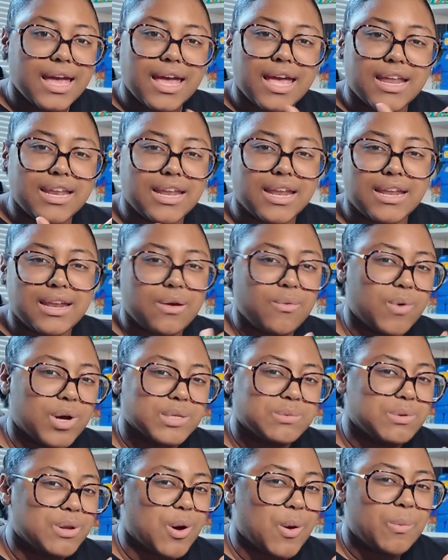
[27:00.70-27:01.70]
And then it
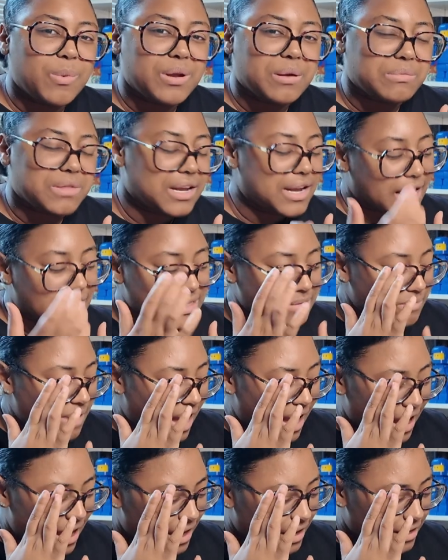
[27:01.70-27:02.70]
wants me to open up the next
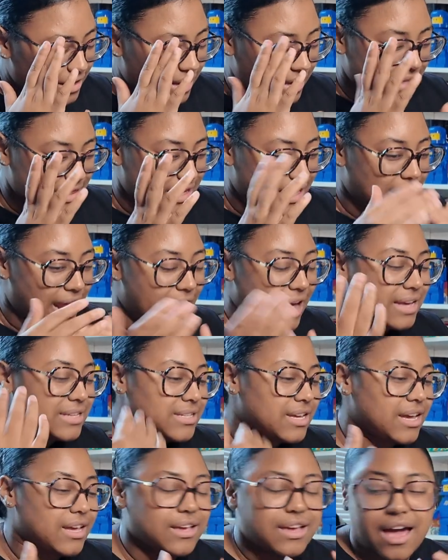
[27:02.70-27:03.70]
bag. And then as
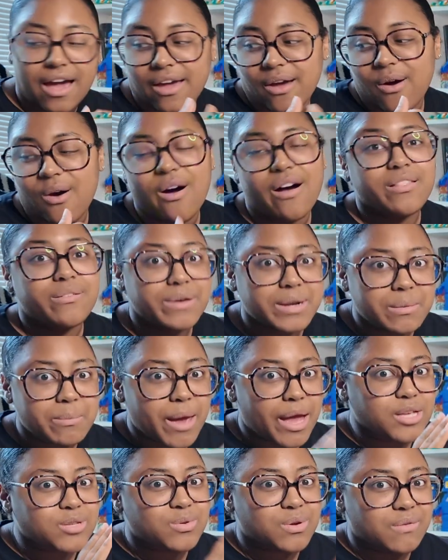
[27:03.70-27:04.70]
I got all the way to
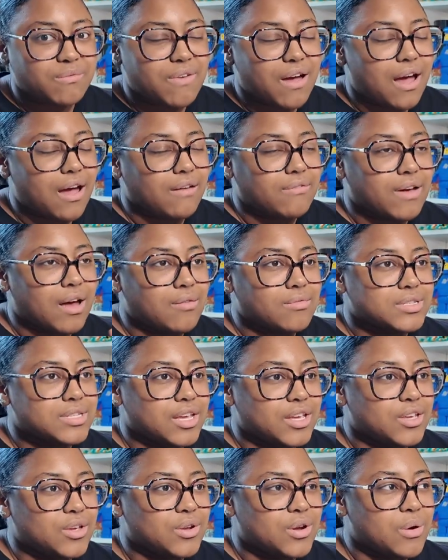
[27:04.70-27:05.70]
bag 25, I was
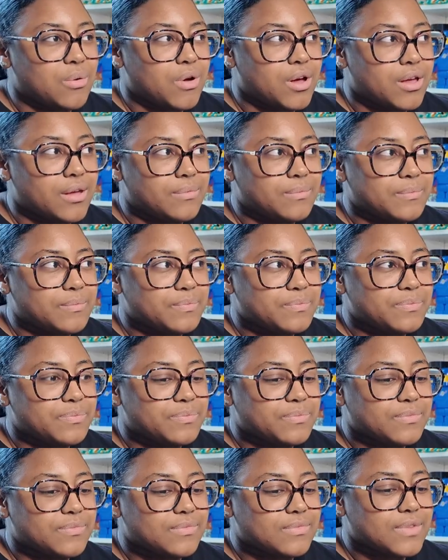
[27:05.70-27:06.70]
like, you know what?
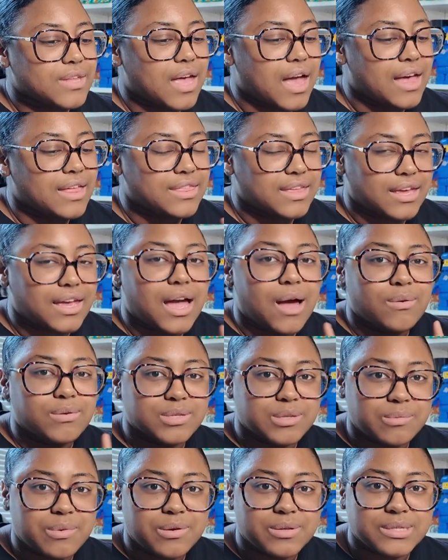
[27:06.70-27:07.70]
I think I was
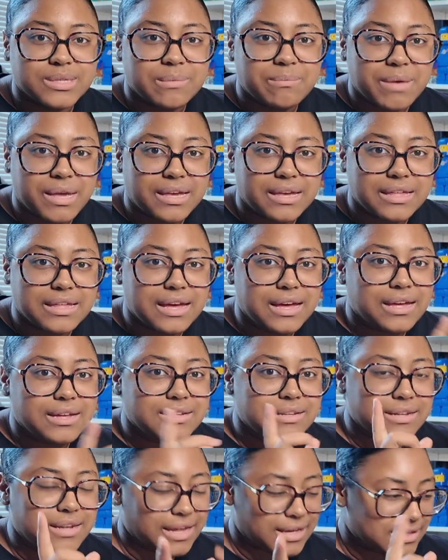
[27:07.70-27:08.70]
supposed to make
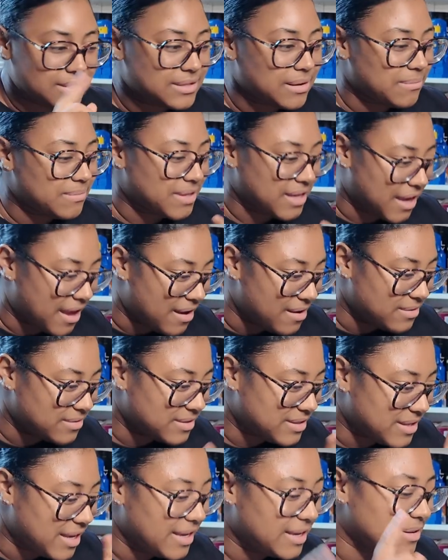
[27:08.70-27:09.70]
like something else,
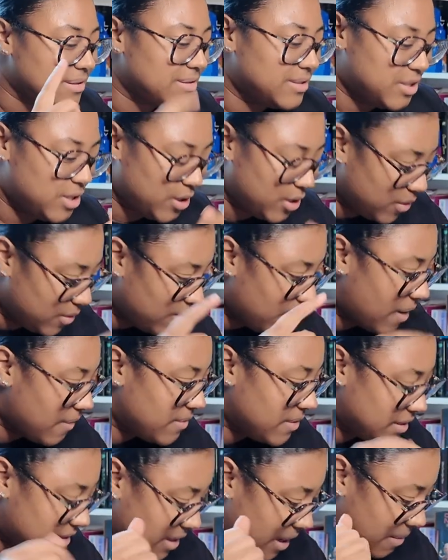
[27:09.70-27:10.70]
like two of
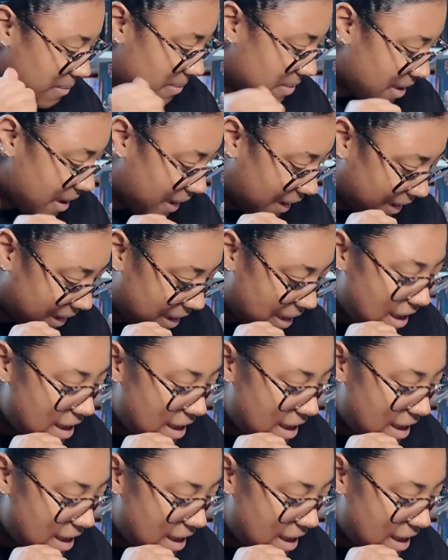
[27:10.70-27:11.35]
the same thing.